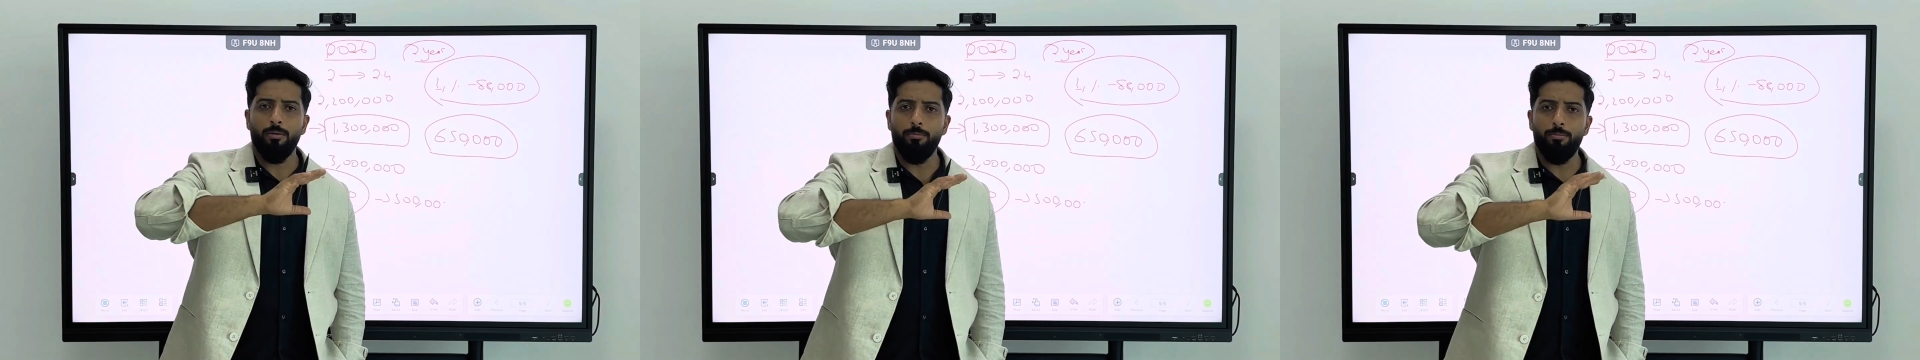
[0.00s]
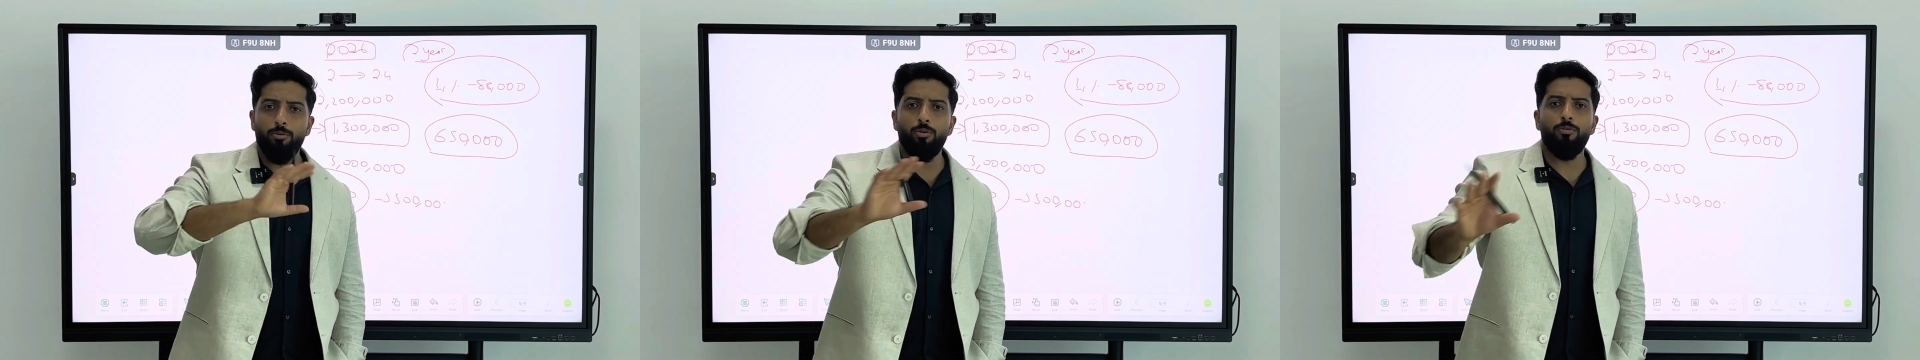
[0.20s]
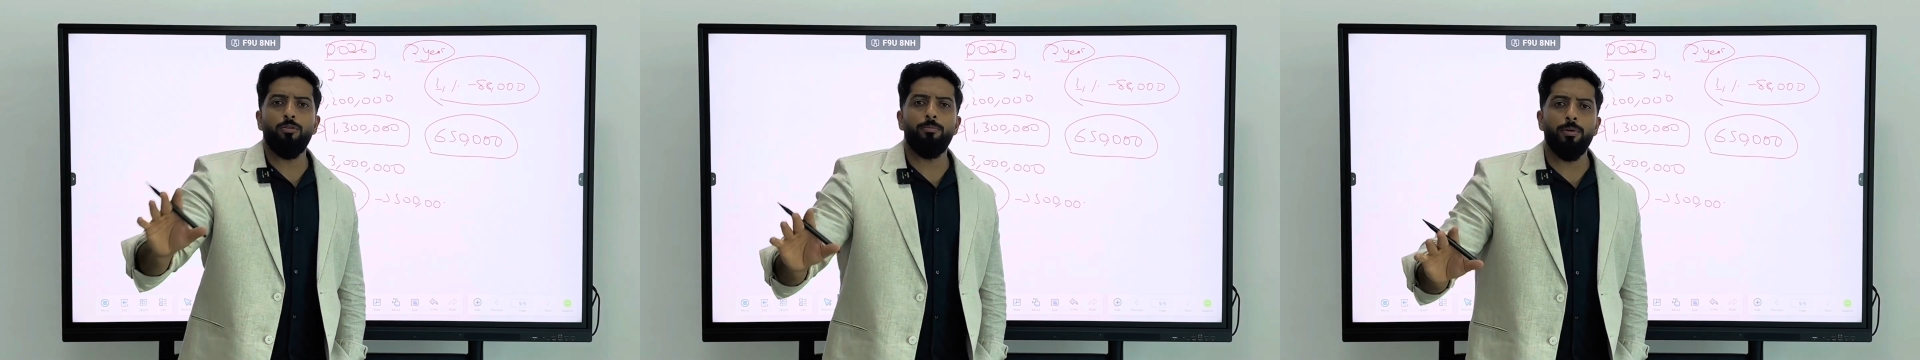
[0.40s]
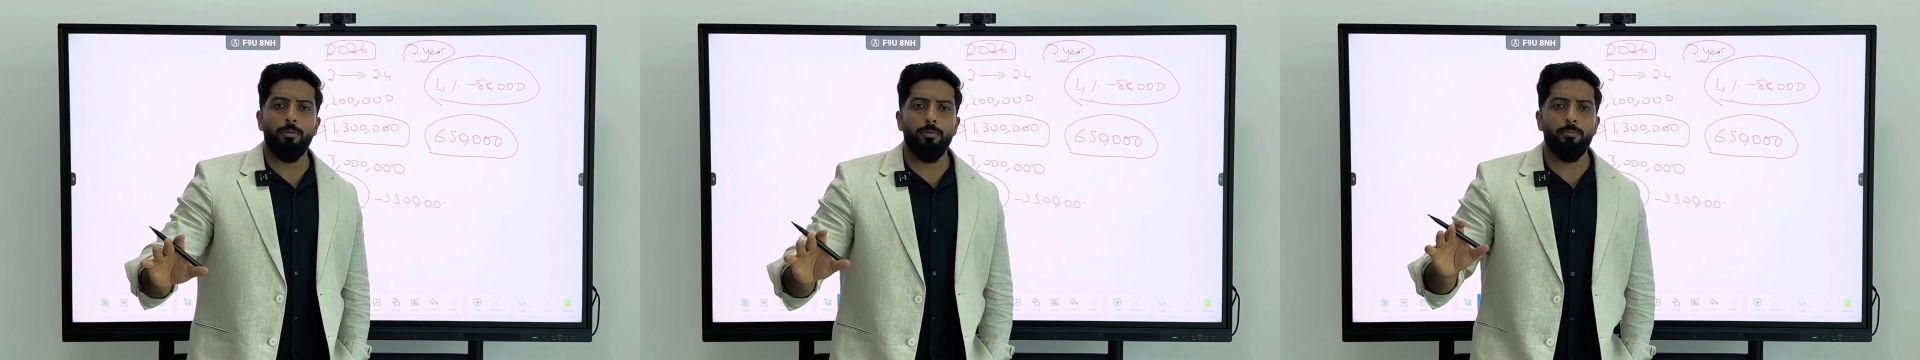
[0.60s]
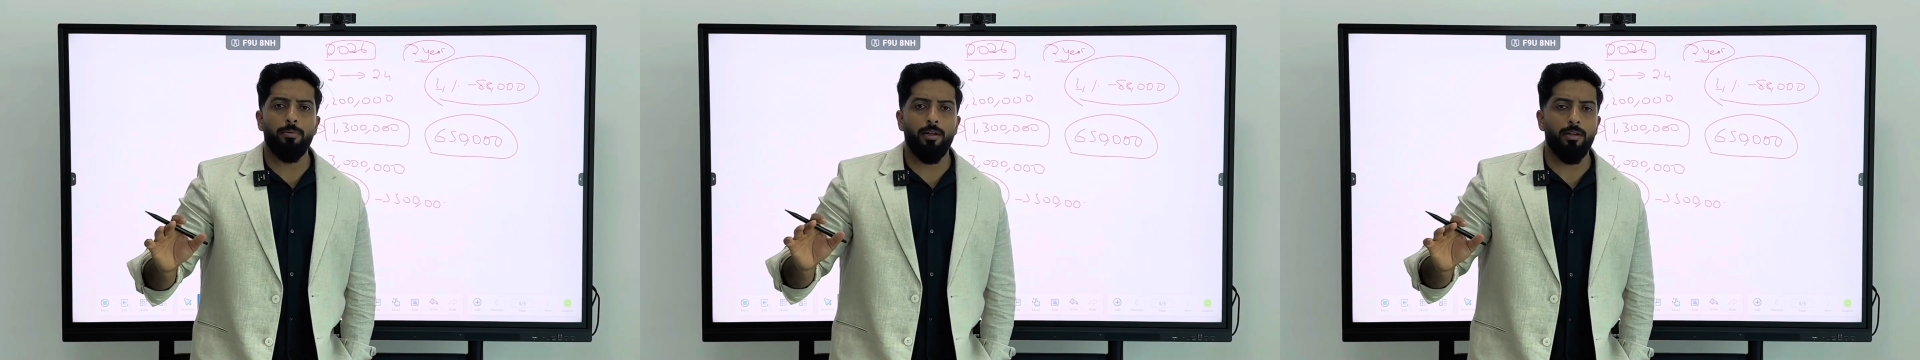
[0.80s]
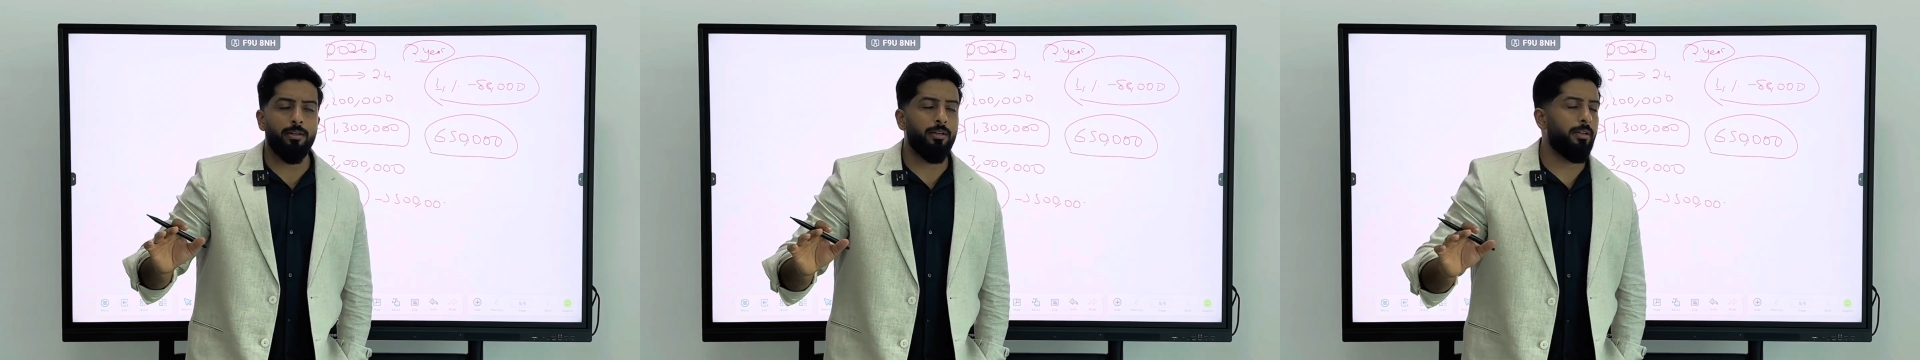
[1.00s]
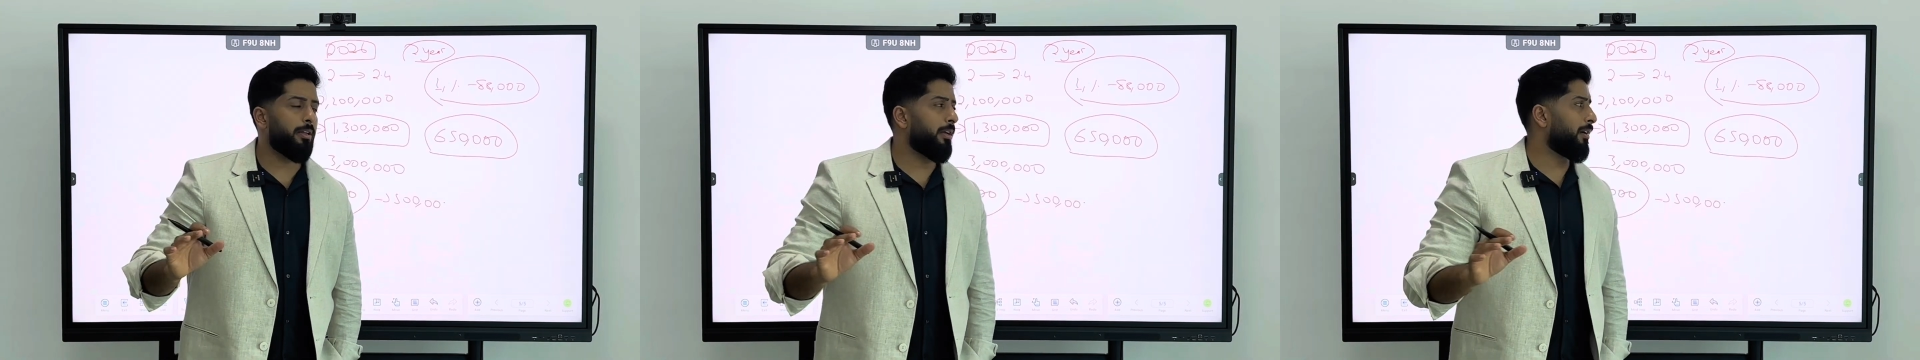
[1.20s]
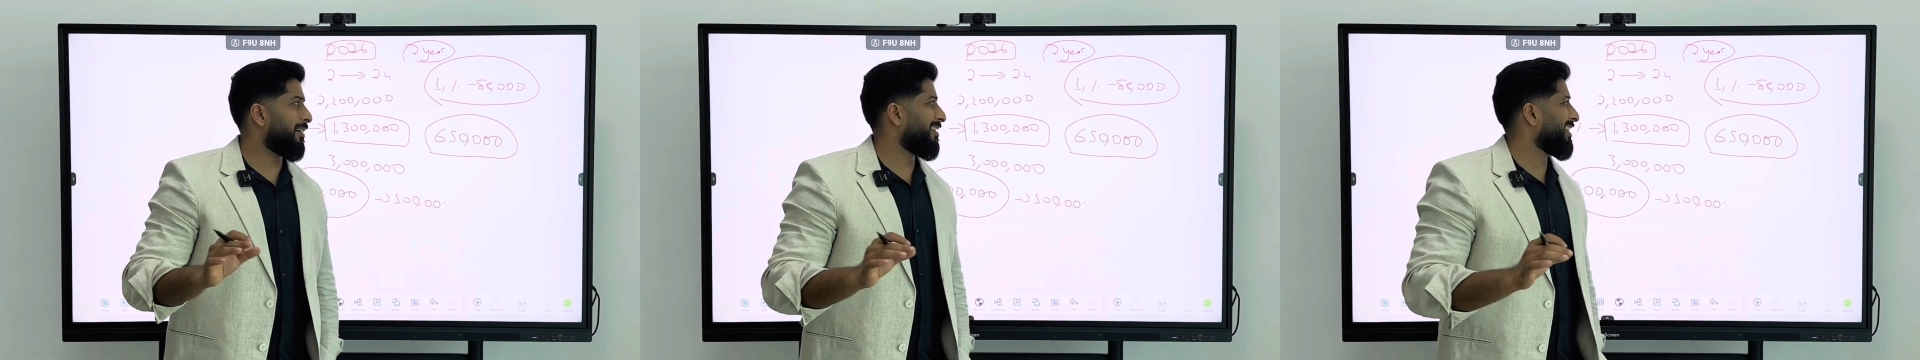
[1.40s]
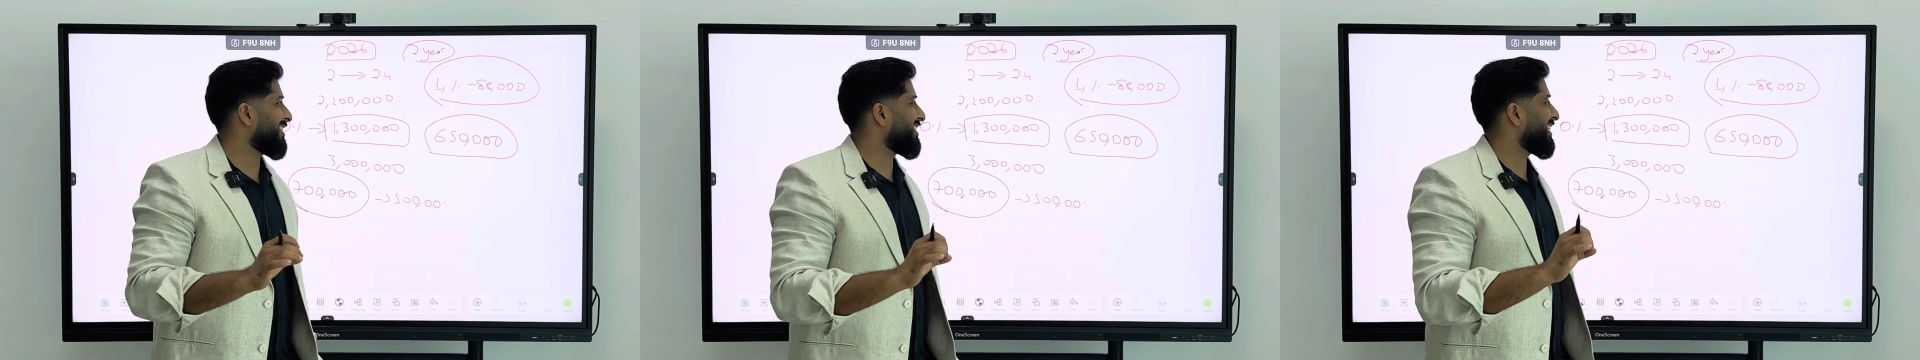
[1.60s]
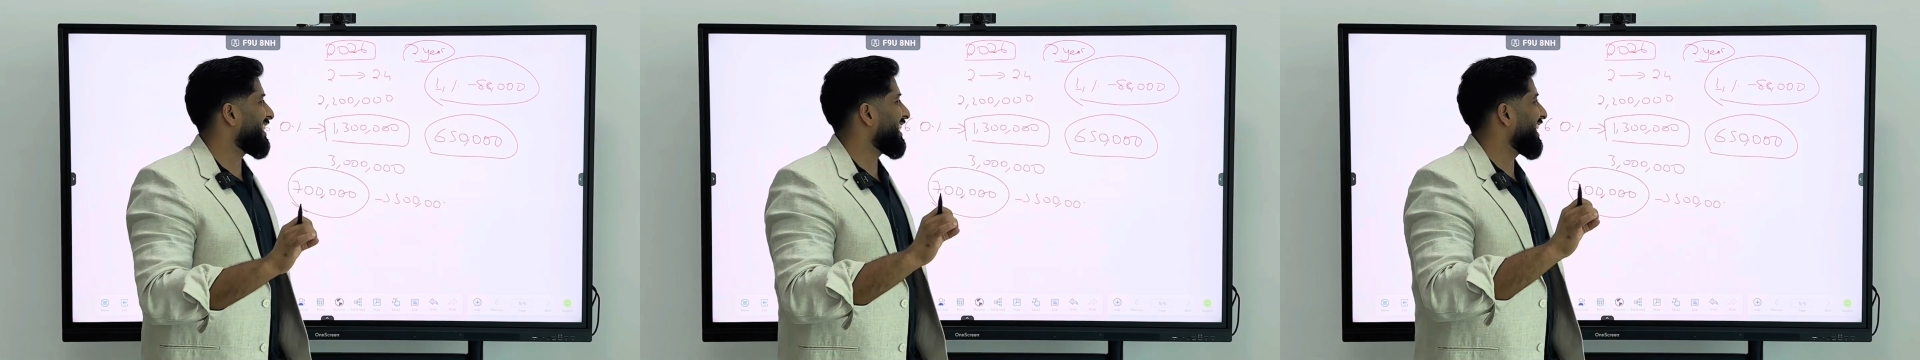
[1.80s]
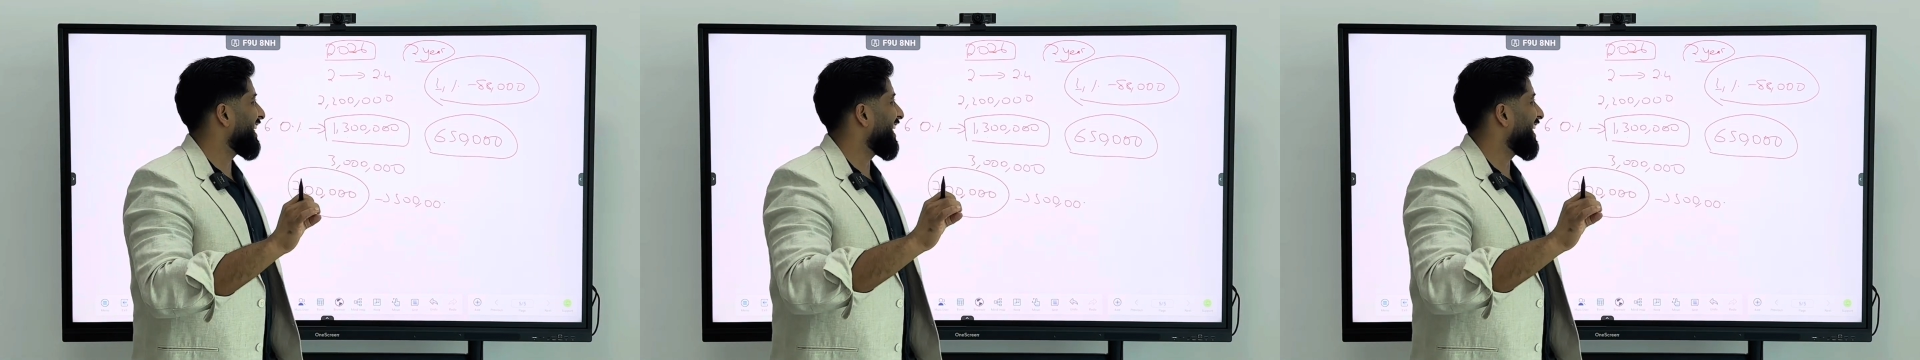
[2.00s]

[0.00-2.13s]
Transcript: Beautiful payment plan. It's an